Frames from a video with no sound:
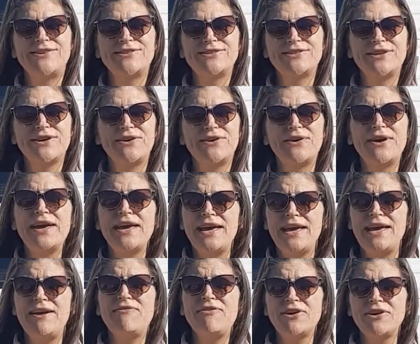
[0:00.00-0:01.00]
So
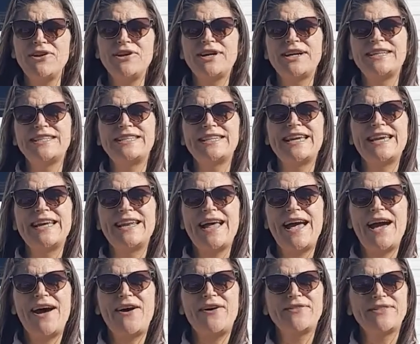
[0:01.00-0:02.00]
if you're looking to get
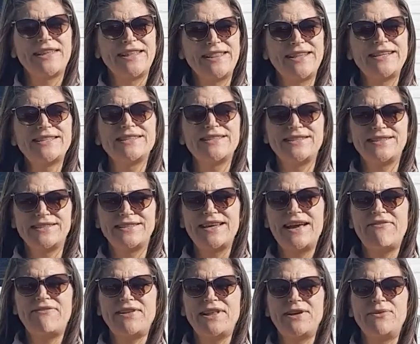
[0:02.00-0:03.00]
out, then this definitely